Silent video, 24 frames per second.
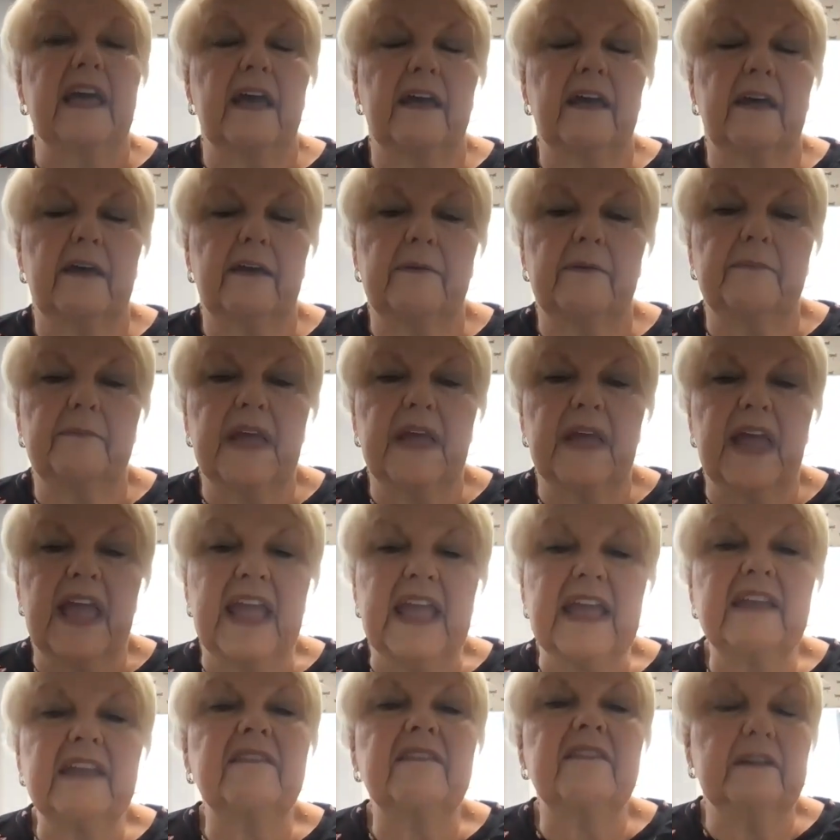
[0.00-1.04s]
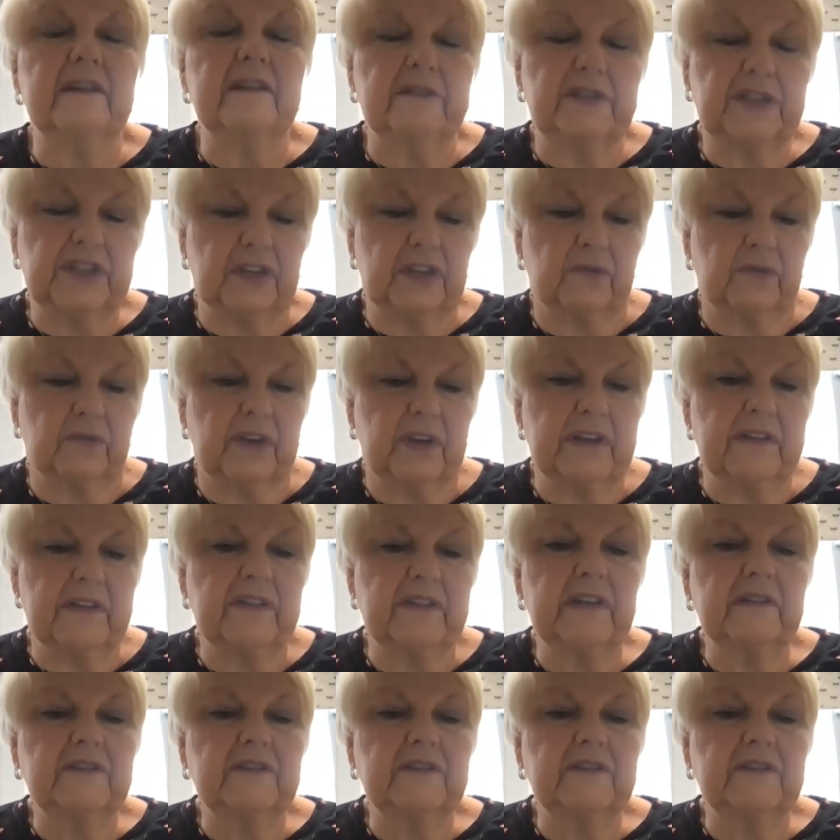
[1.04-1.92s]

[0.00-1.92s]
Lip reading: and their children.